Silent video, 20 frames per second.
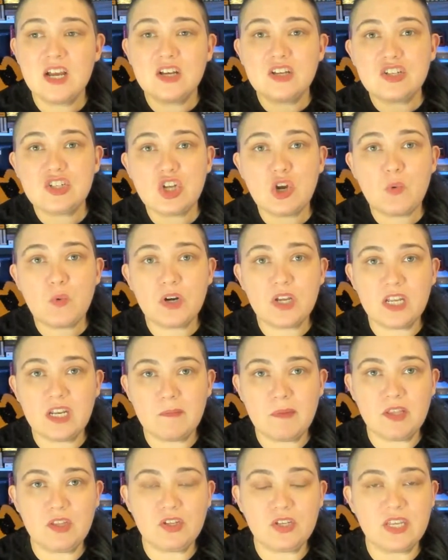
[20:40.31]
So, we're going to
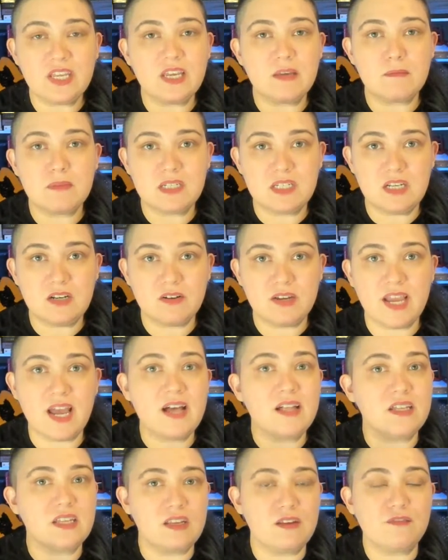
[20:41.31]
be looking at
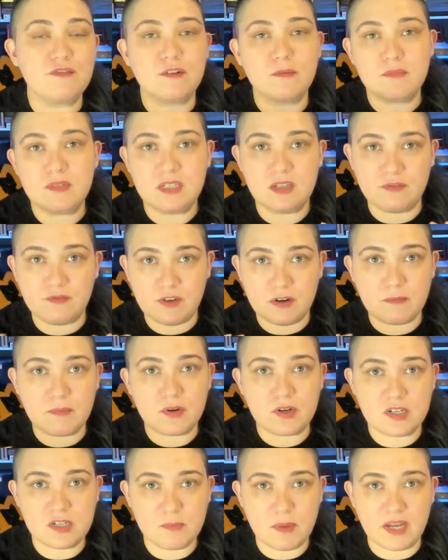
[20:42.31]
materiality from different
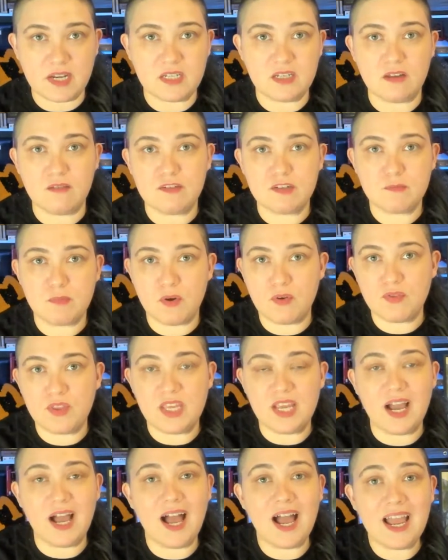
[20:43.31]
perspectives, both
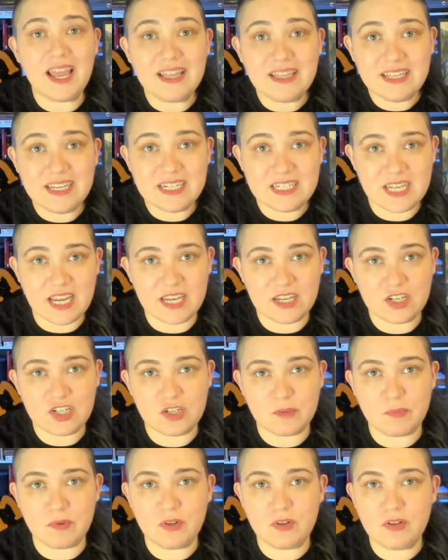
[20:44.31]
the highly
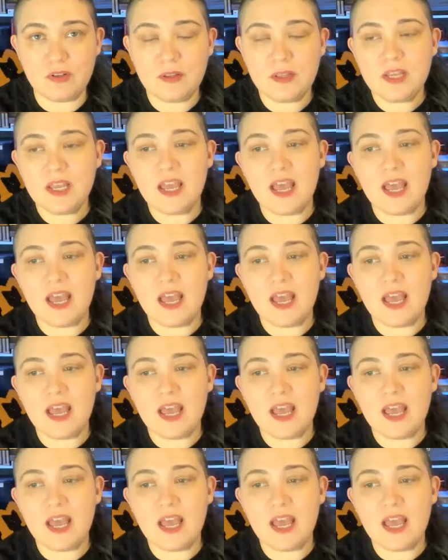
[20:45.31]
tangible